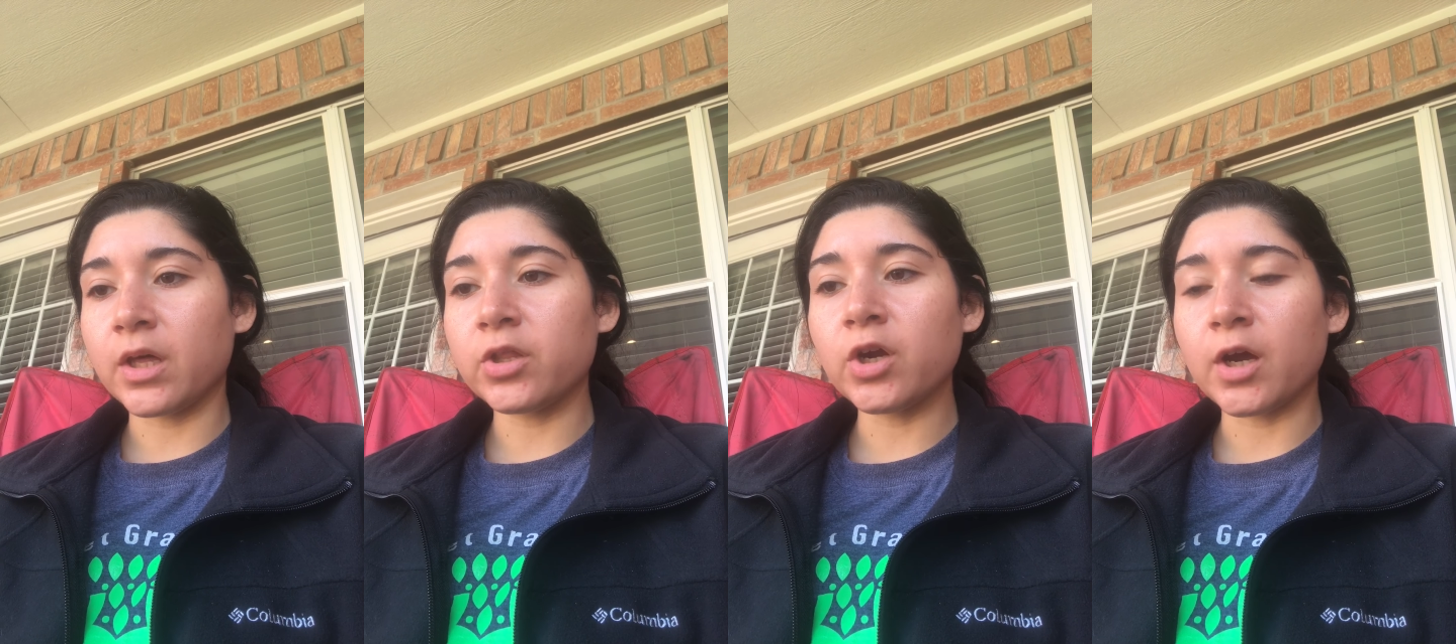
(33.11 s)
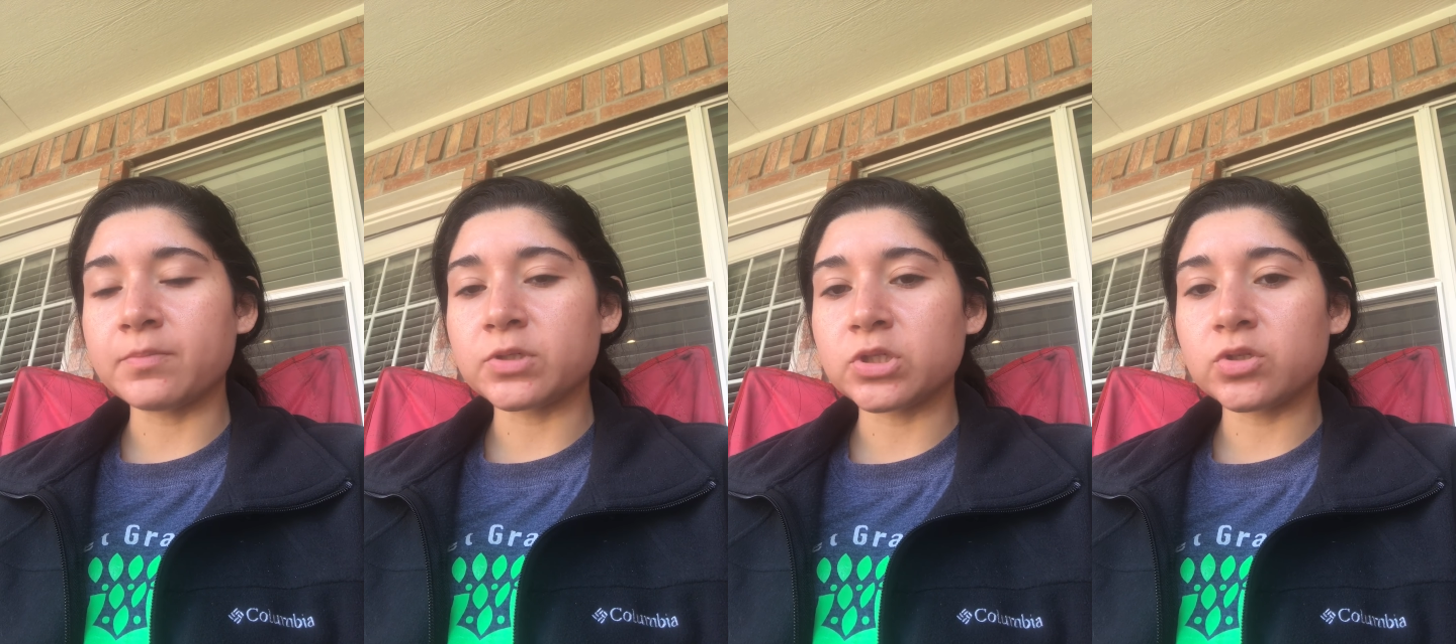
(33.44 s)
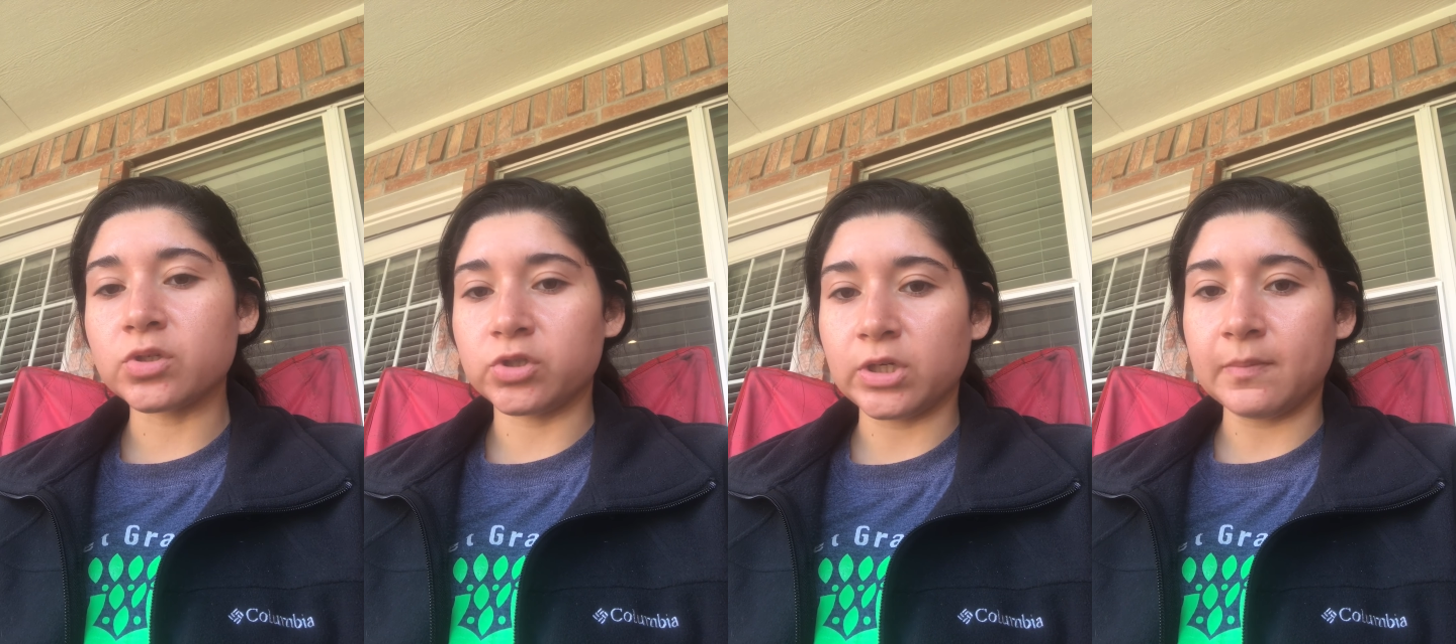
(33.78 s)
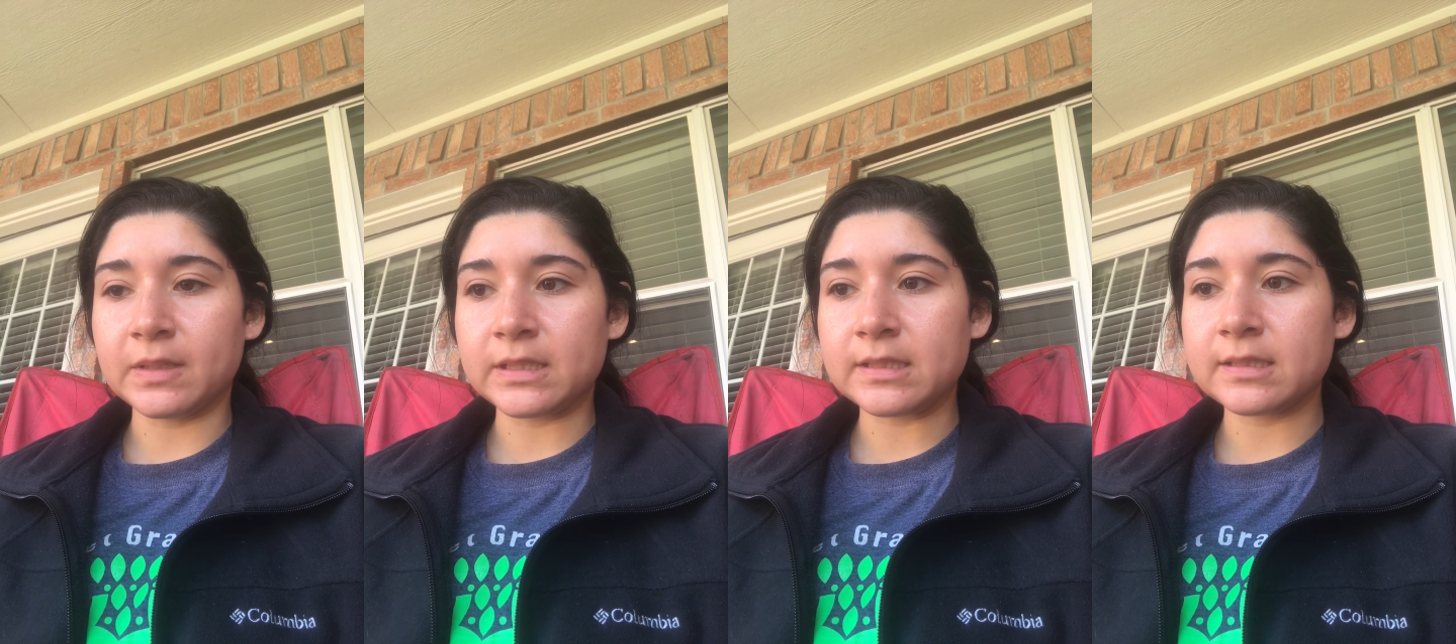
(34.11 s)
other options or
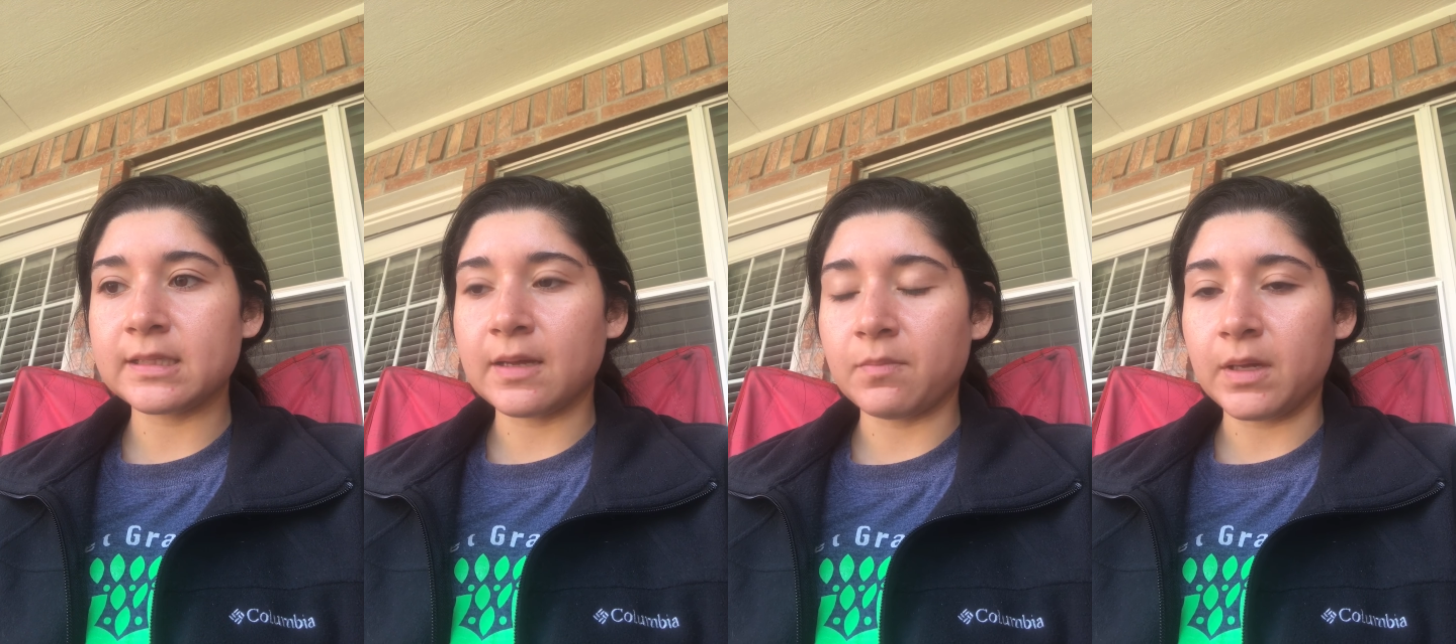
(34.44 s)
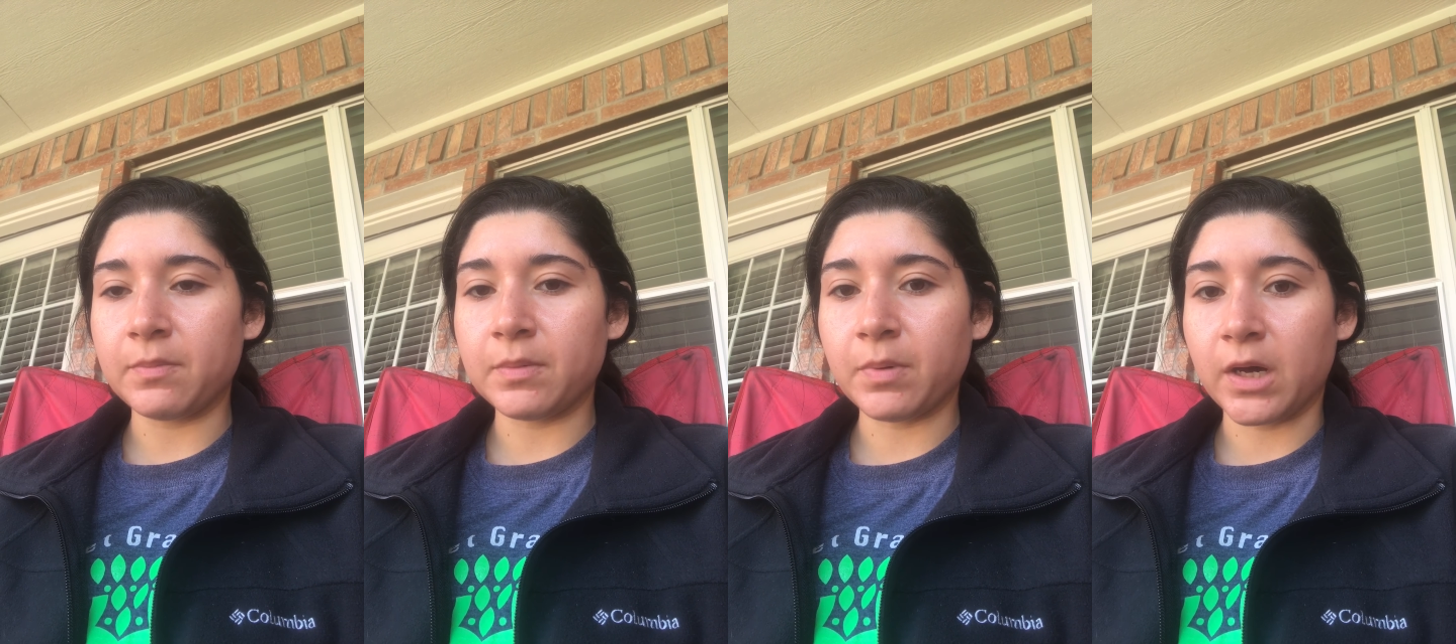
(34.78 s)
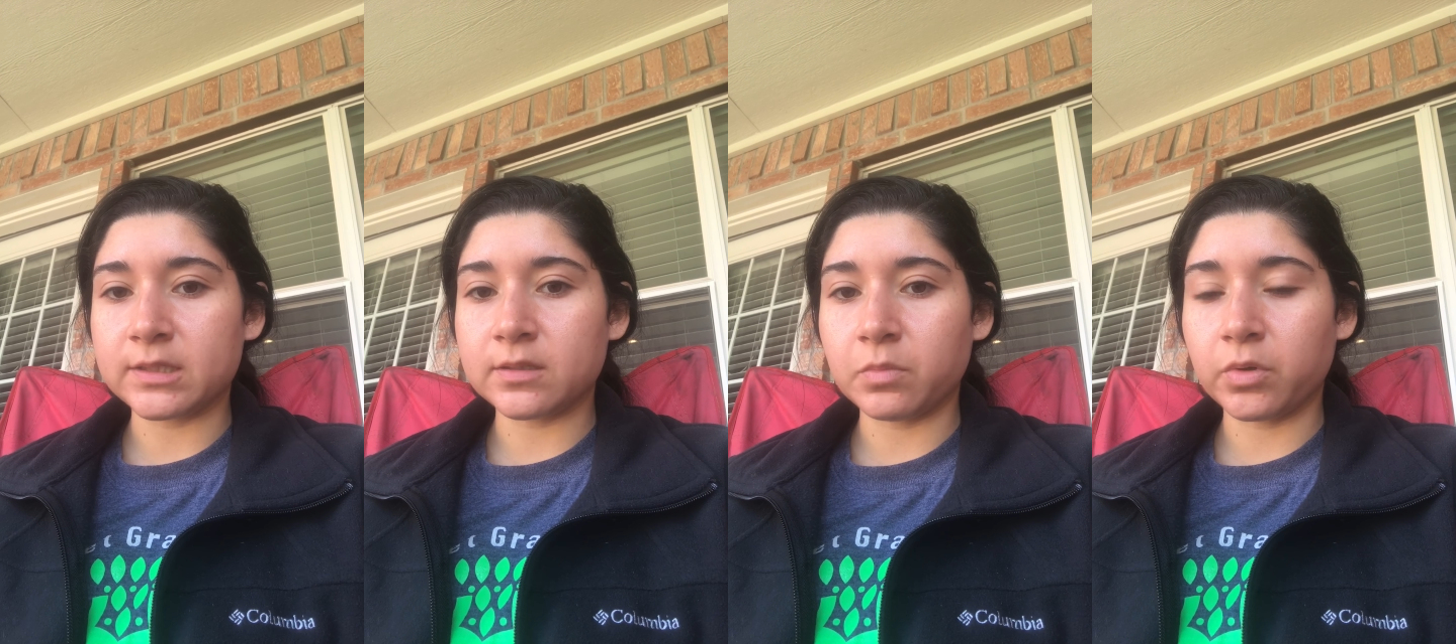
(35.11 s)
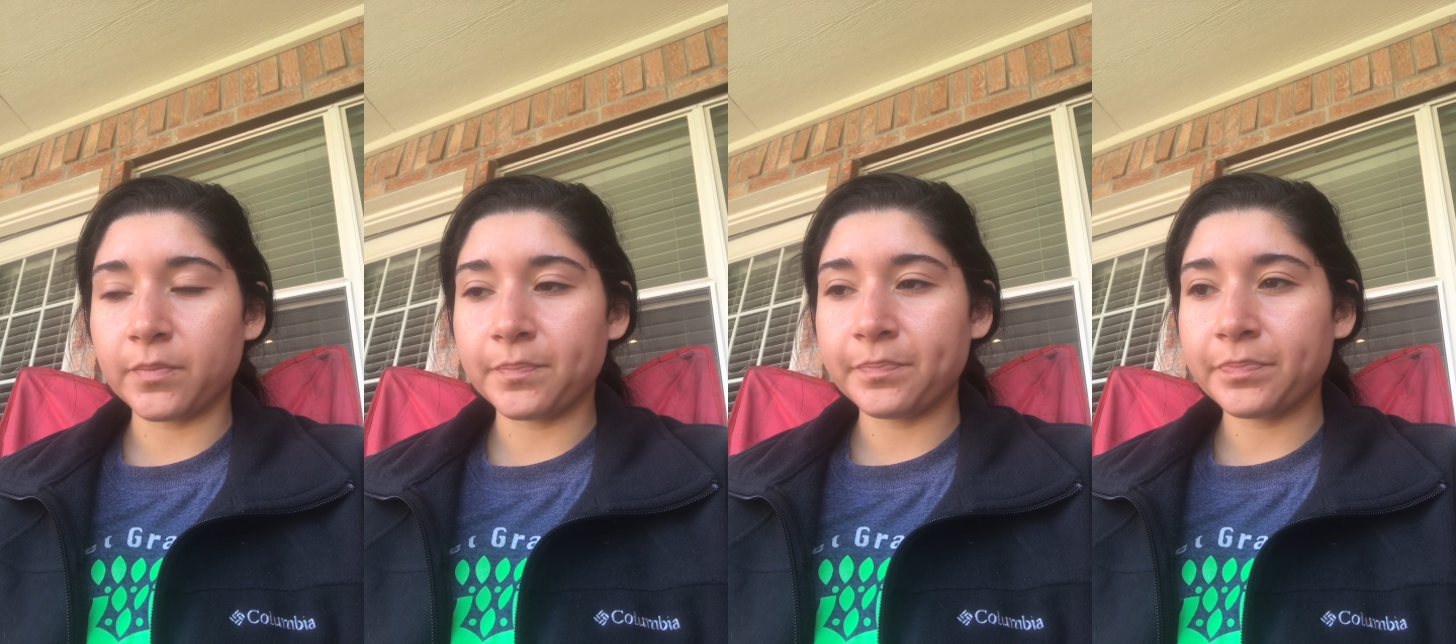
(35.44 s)
treatments that may be possible.